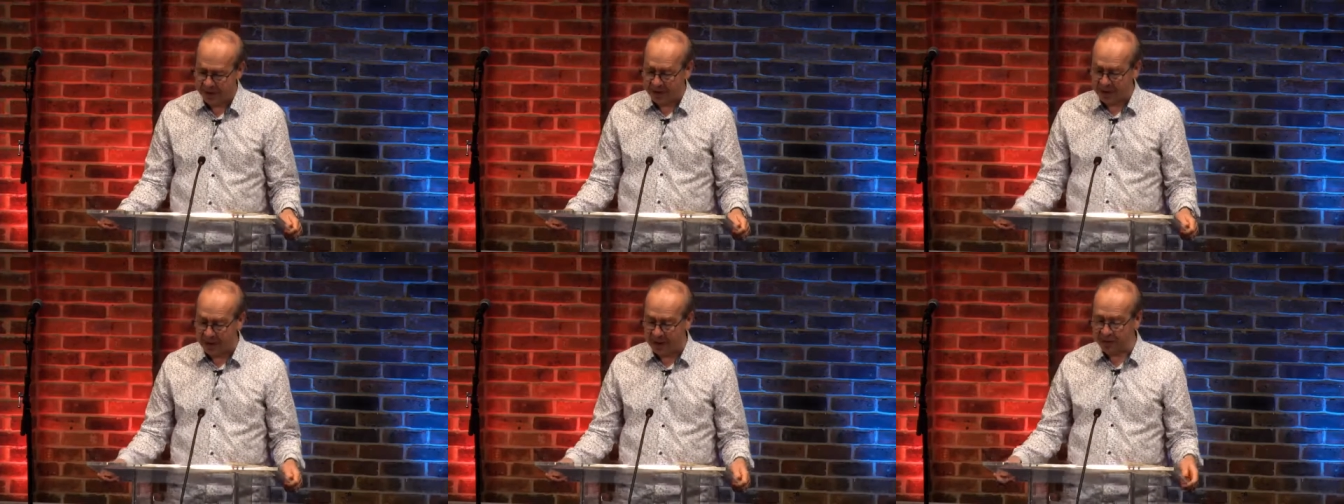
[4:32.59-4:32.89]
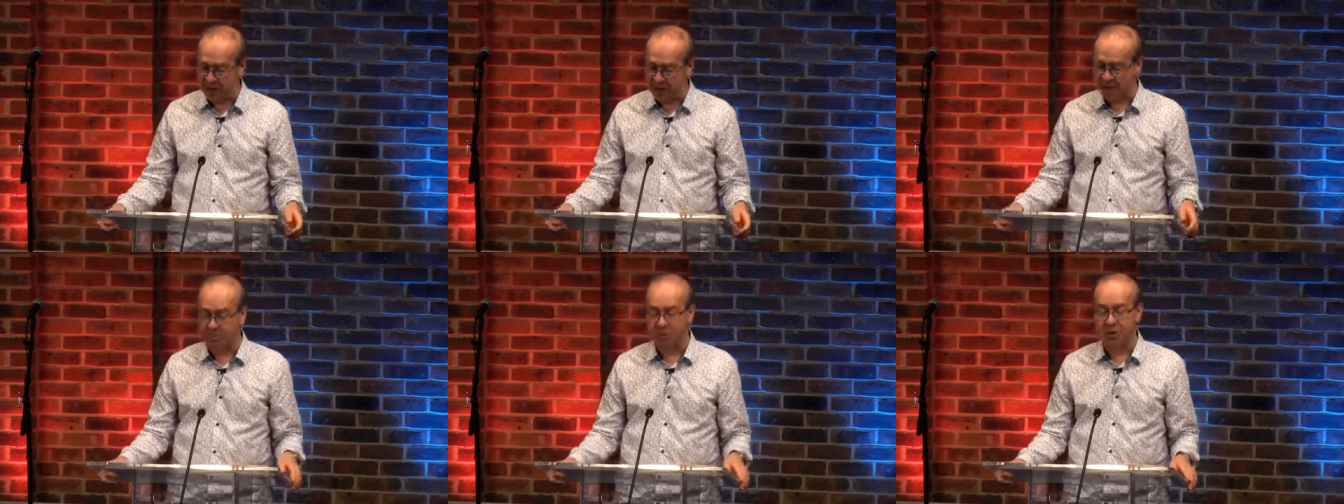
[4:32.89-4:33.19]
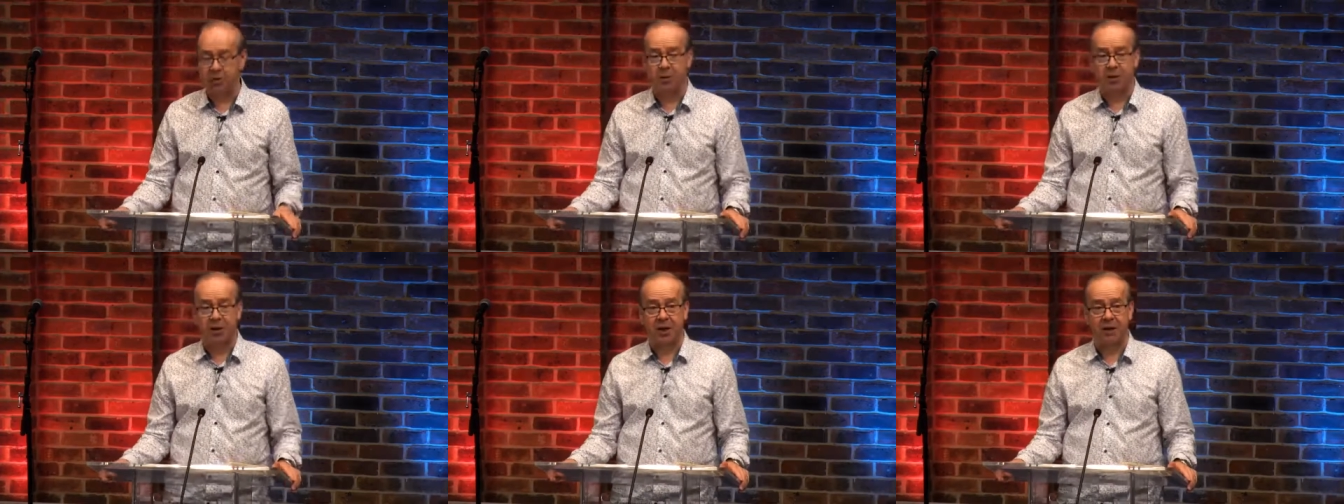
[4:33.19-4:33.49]

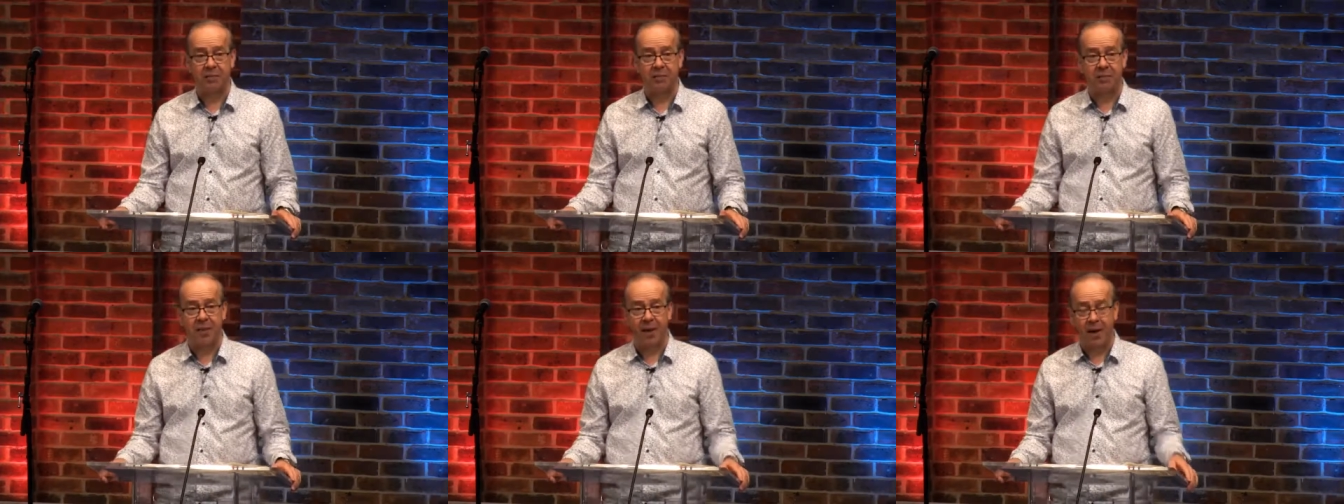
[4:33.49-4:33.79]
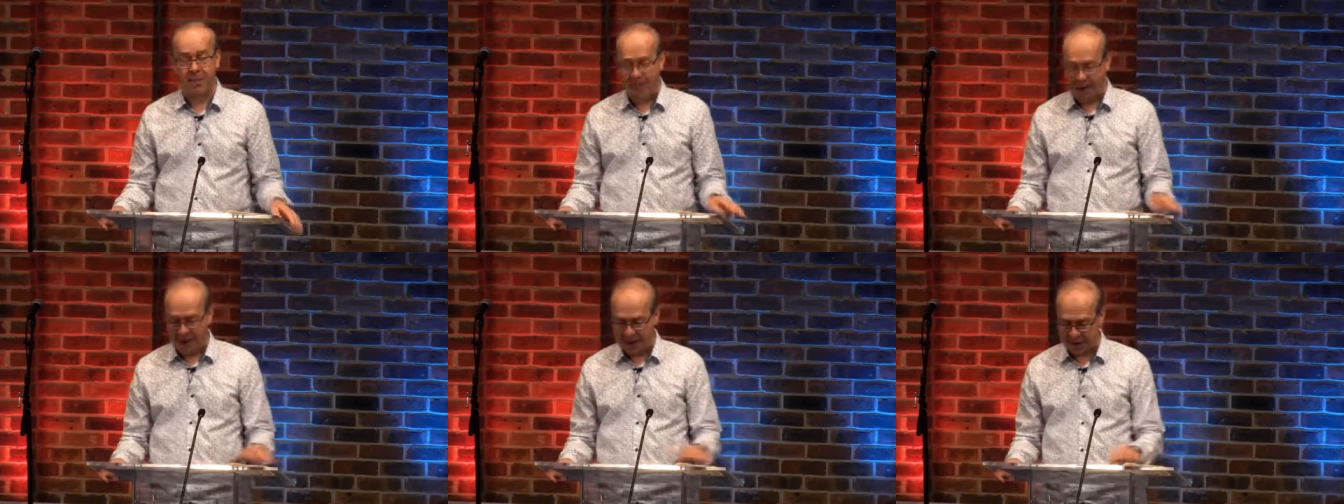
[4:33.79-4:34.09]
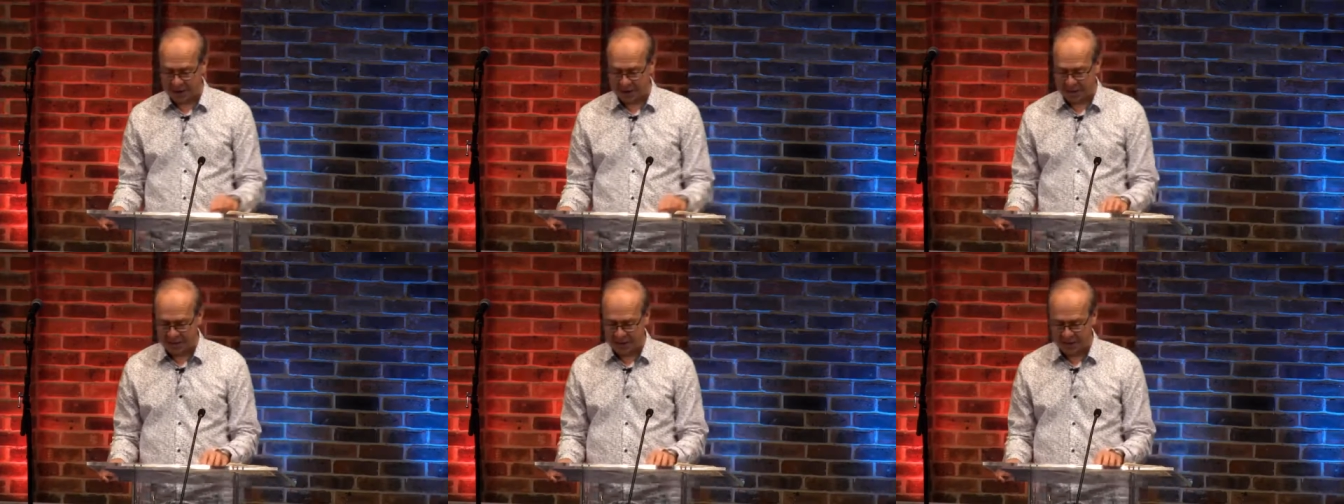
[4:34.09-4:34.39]
Customers were keeping their
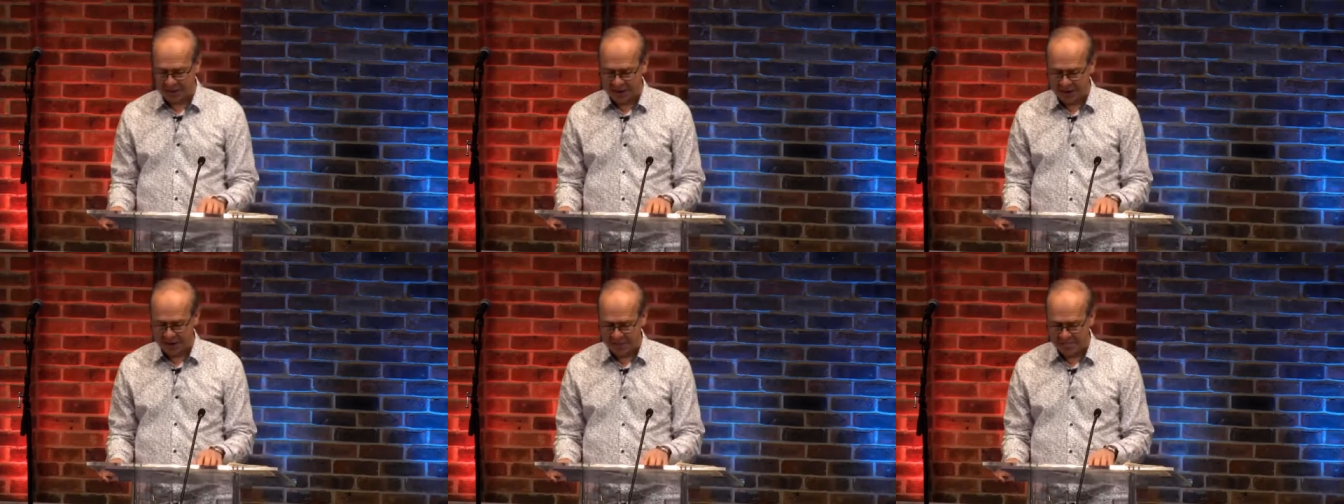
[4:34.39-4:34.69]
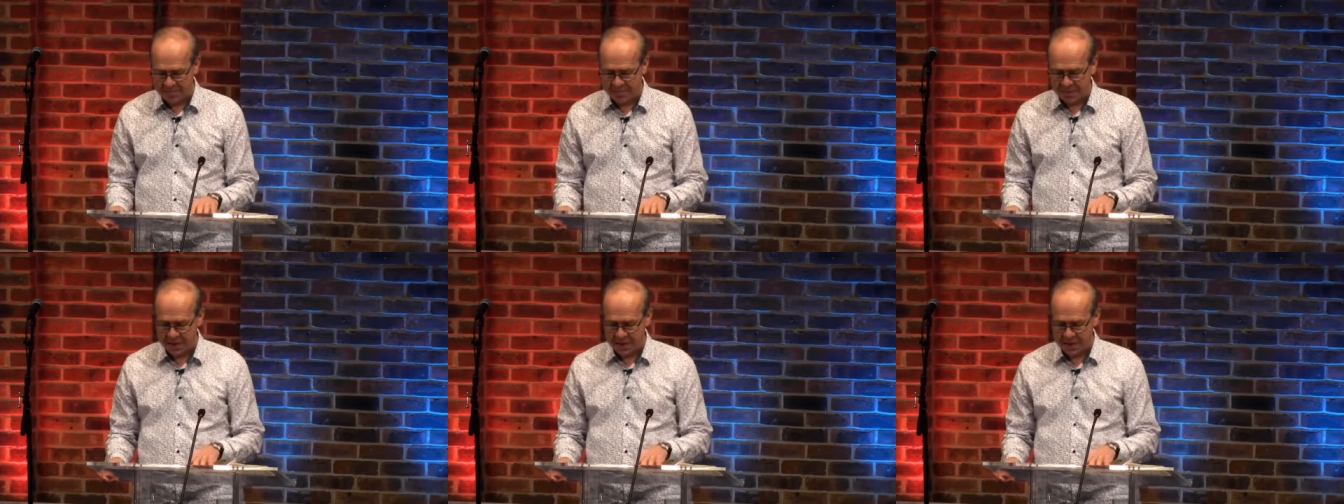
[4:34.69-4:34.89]
banks busy,